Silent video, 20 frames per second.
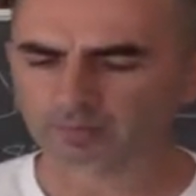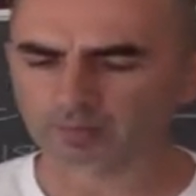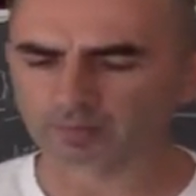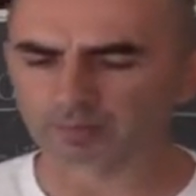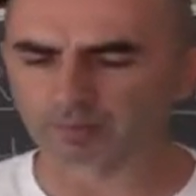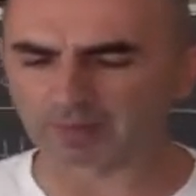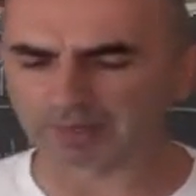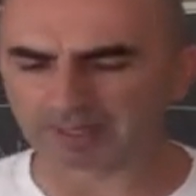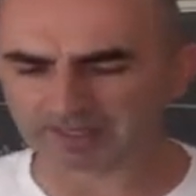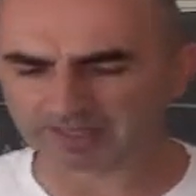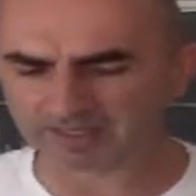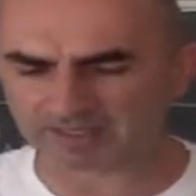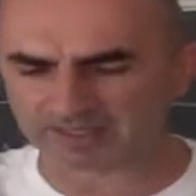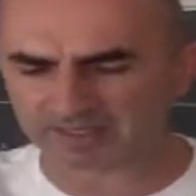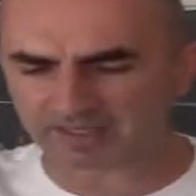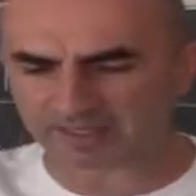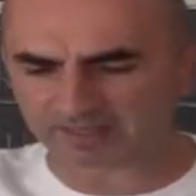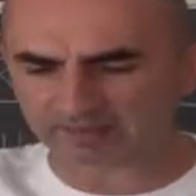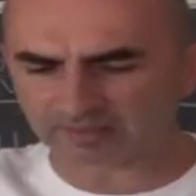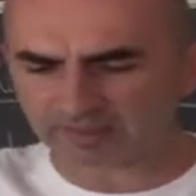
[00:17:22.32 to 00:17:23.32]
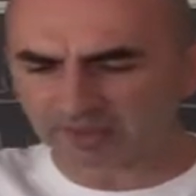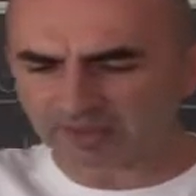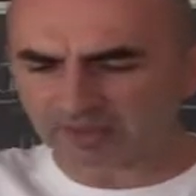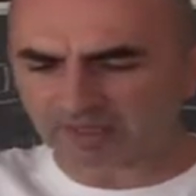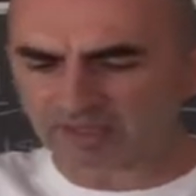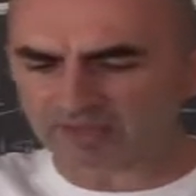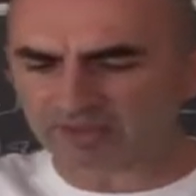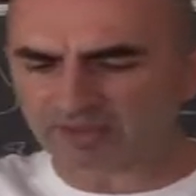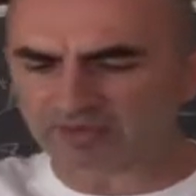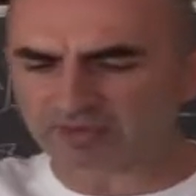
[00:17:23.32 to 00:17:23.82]
Blessed
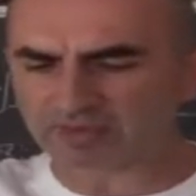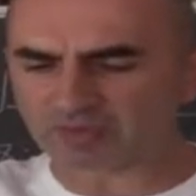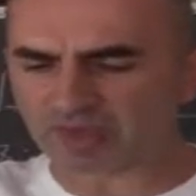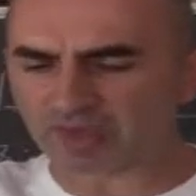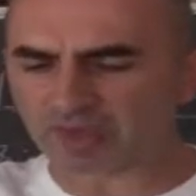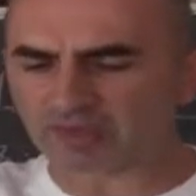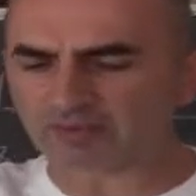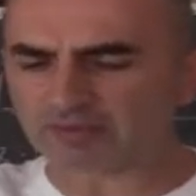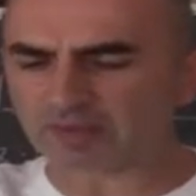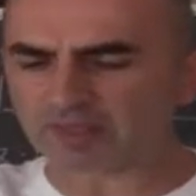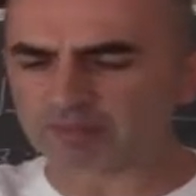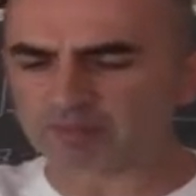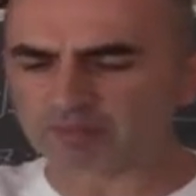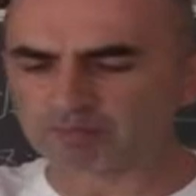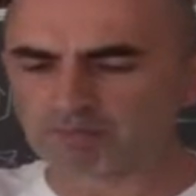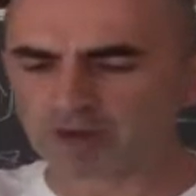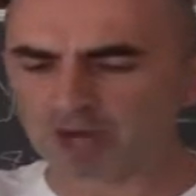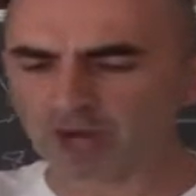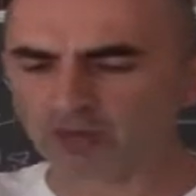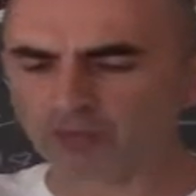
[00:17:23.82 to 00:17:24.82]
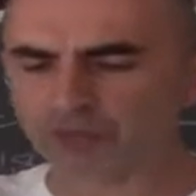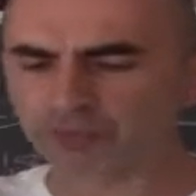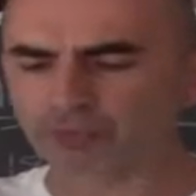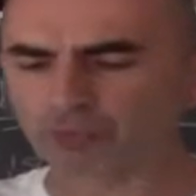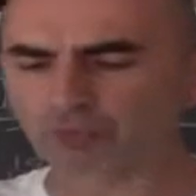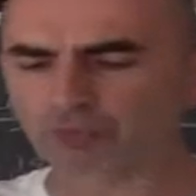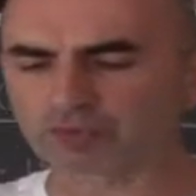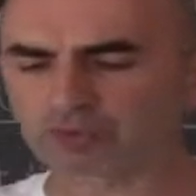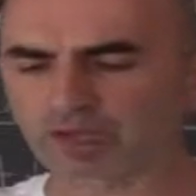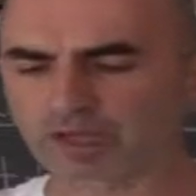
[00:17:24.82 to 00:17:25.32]
is they that moan,
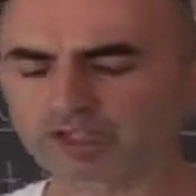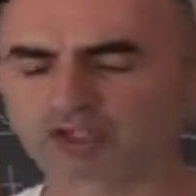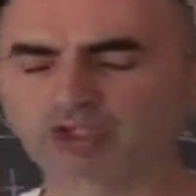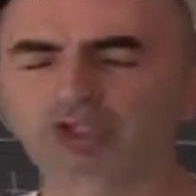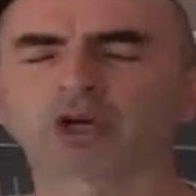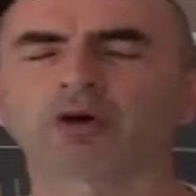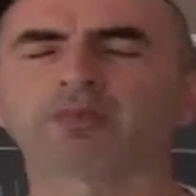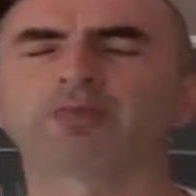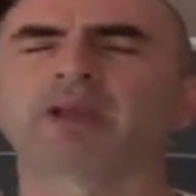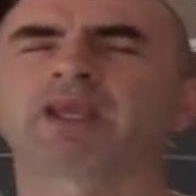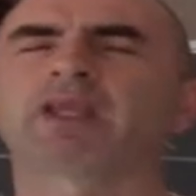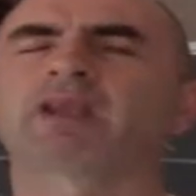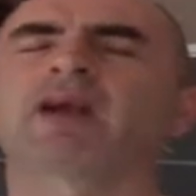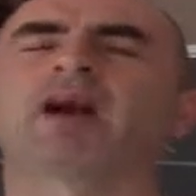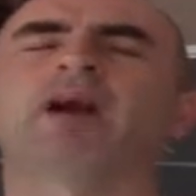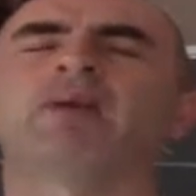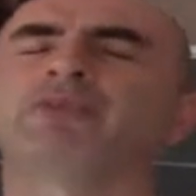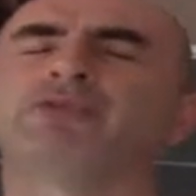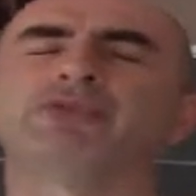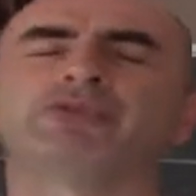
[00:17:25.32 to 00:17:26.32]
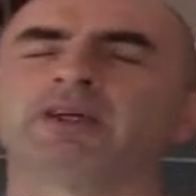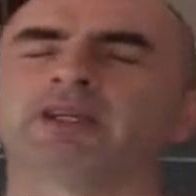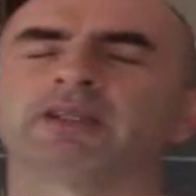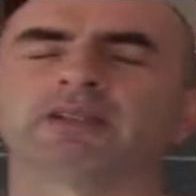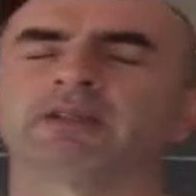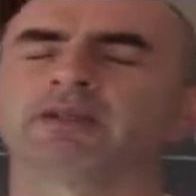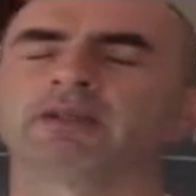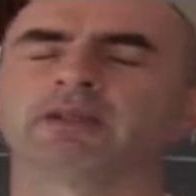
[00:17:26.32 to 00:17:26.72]
for they shall be comforted.